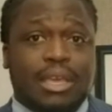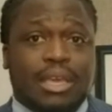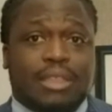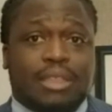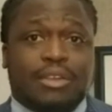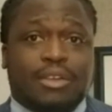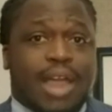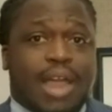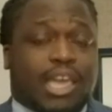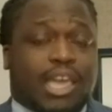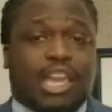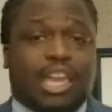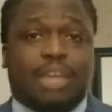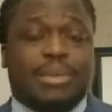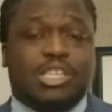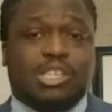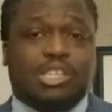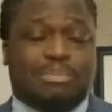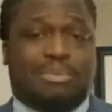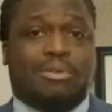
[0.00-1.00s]
They're not going to
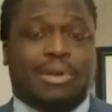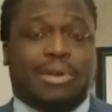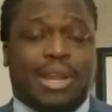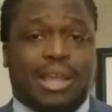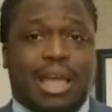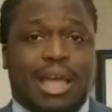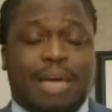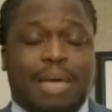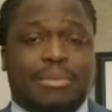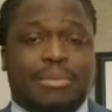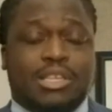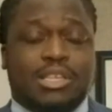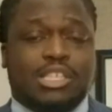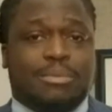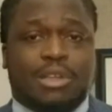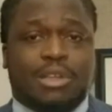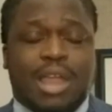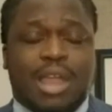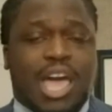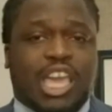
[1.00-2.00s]
be supporting
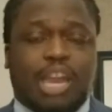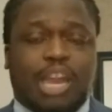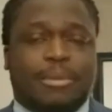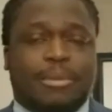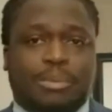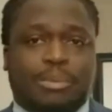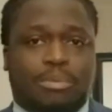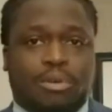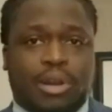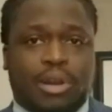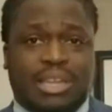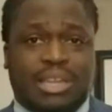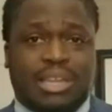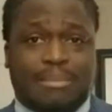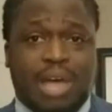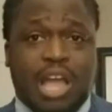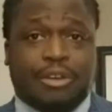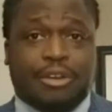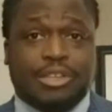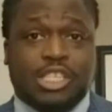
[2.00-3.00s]
communism. They're not going to be supporting
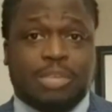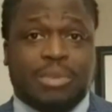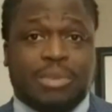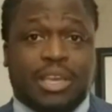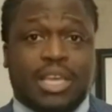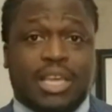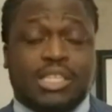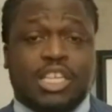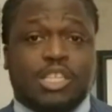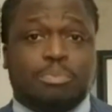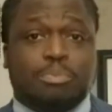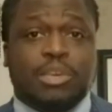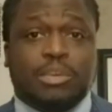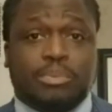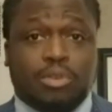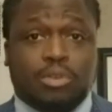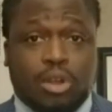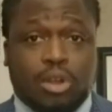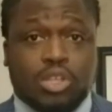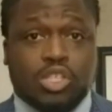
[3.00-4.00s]
democracy because these
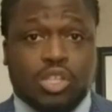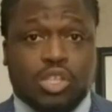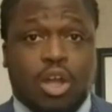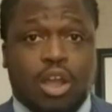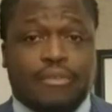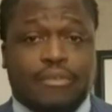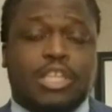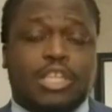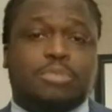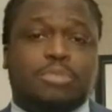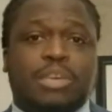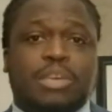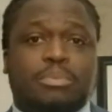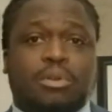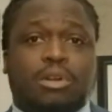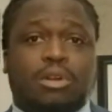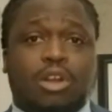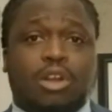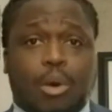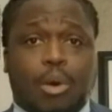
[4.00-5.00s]
people are starving. These
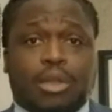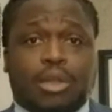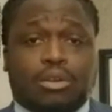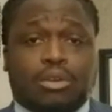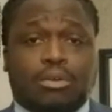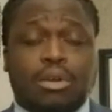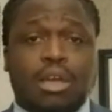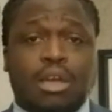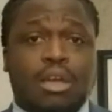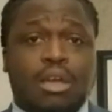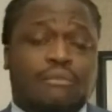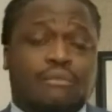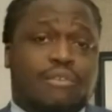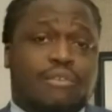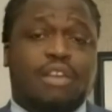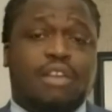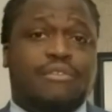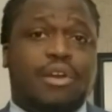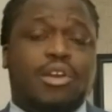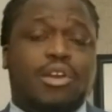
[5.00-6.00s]
people are going through
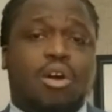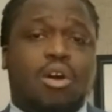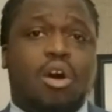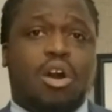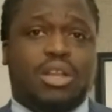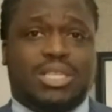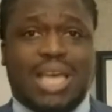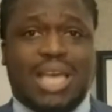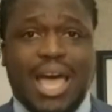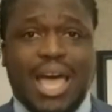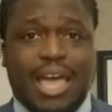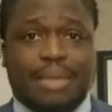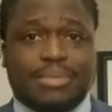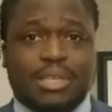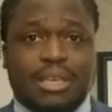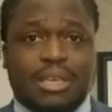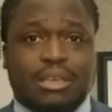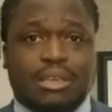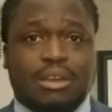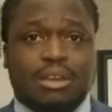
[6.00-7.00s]
very, very hard
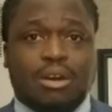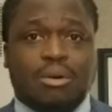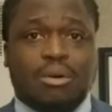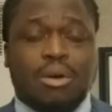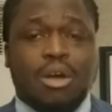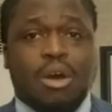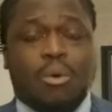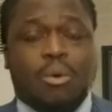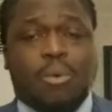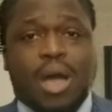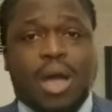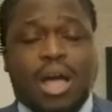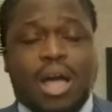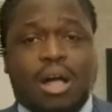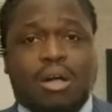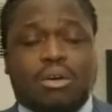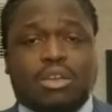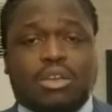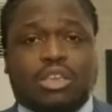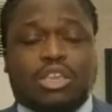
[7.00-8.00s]
times. You know,
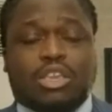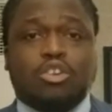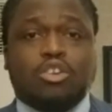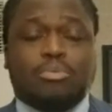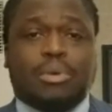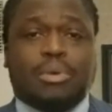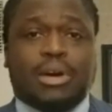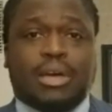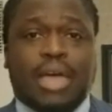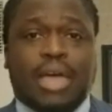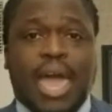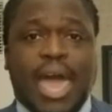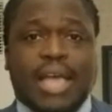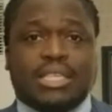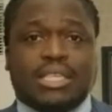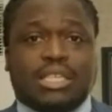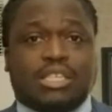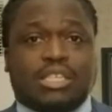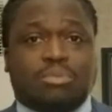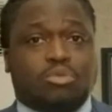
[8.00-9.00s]
while Cuba
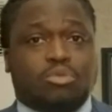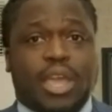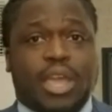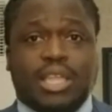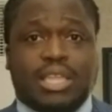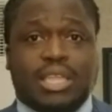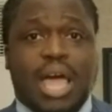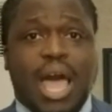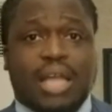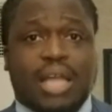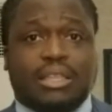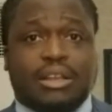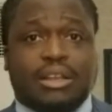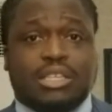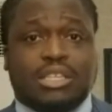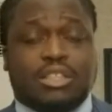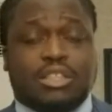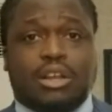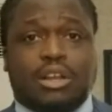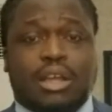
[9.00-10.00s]
has some great
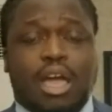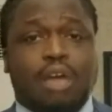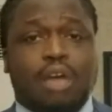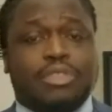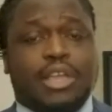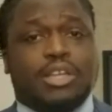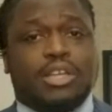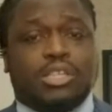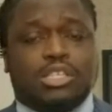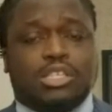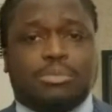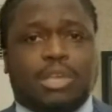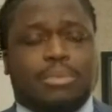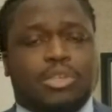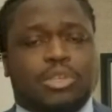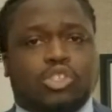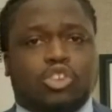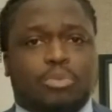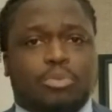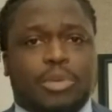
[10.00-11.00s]
doctors, their healthcare system can
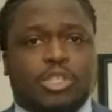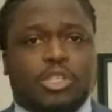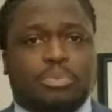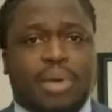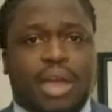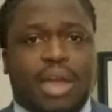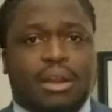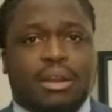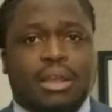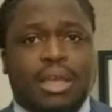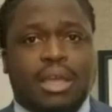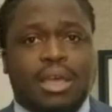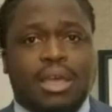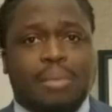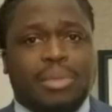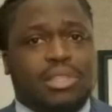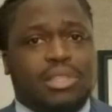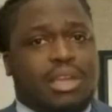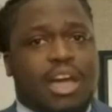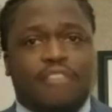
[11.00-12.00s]
be so much better.
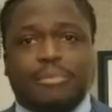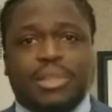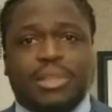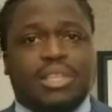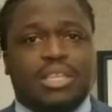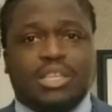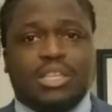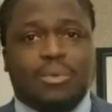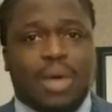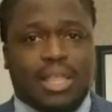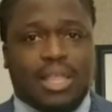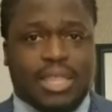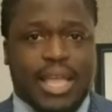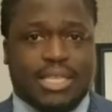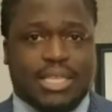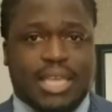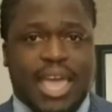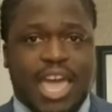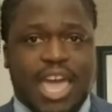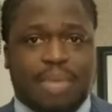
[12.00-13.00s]
But the government doesn't want
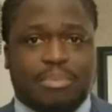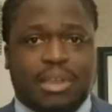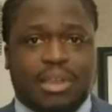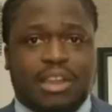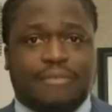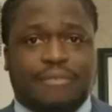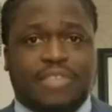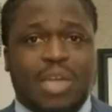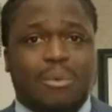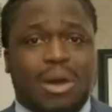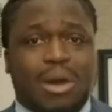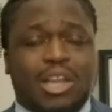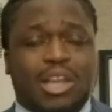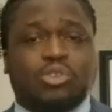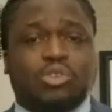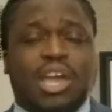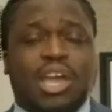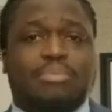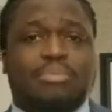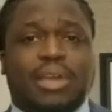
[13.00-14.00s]
that to happen. And if they want to
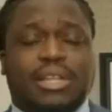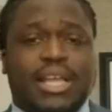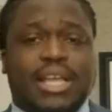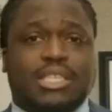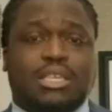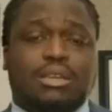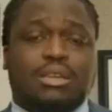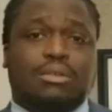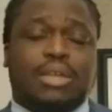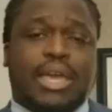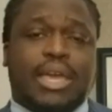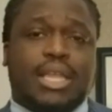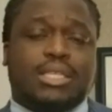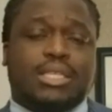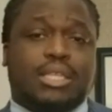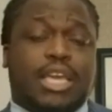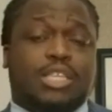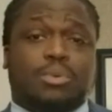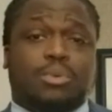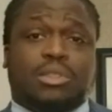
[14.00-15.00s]
try and bring that to the United
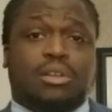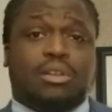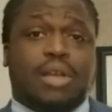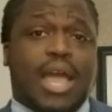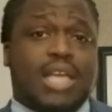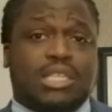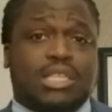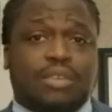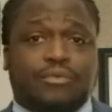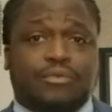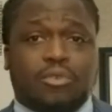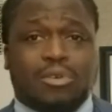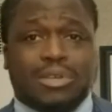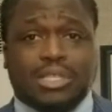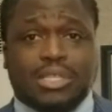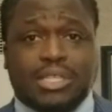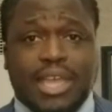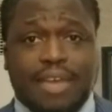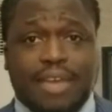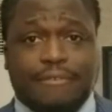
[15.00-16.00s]
States, what they're asking for
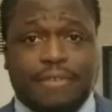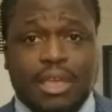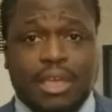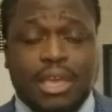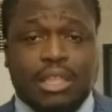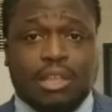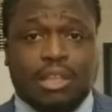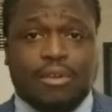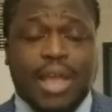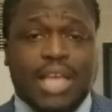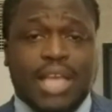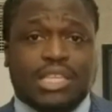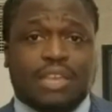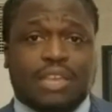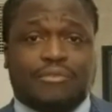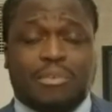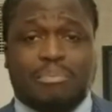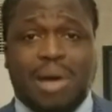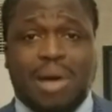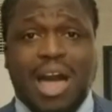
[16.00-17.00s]
is death. They're
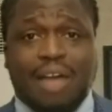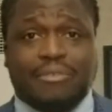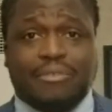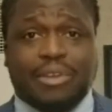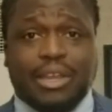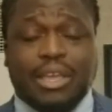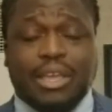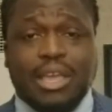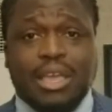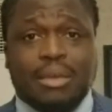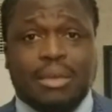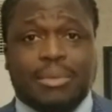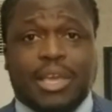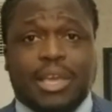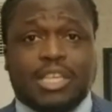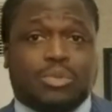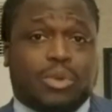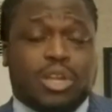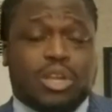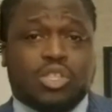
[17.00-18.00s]
asking for poverty.
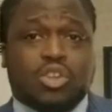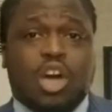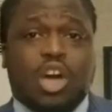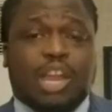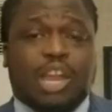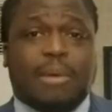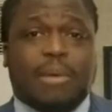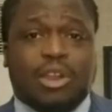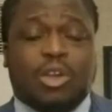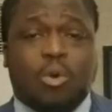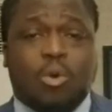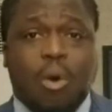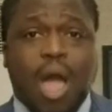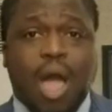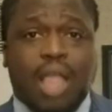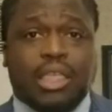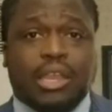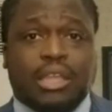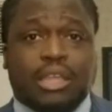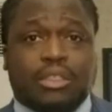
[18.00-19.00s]
Because when they're talking about
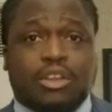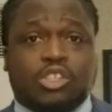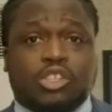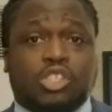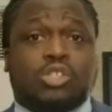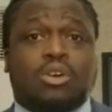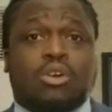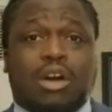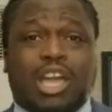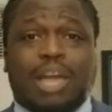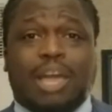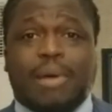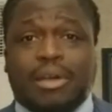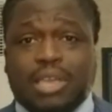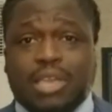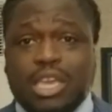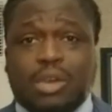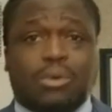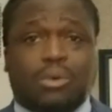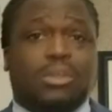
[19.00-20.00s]
equality, they're just talking
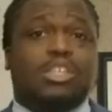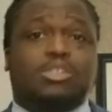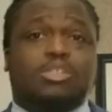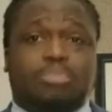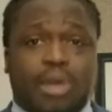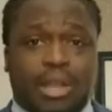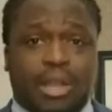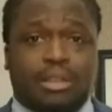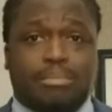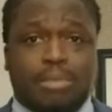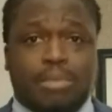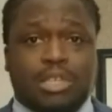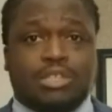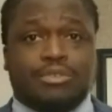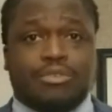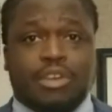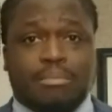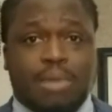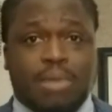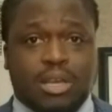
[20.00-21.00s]
about equally spreading the
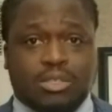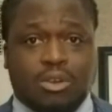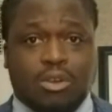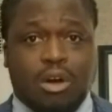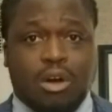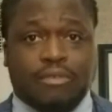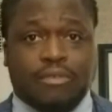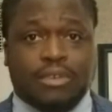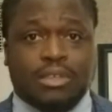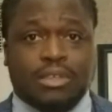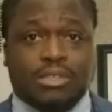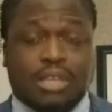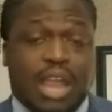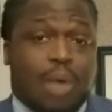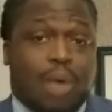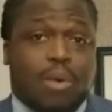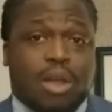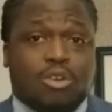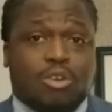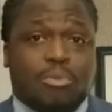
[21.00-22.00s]
misery amongst all of us. And
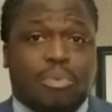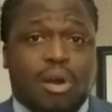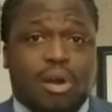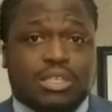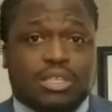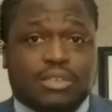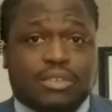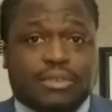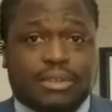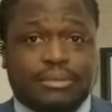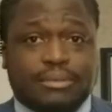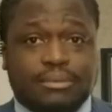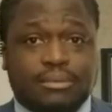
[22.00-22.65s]
I want no parts of it.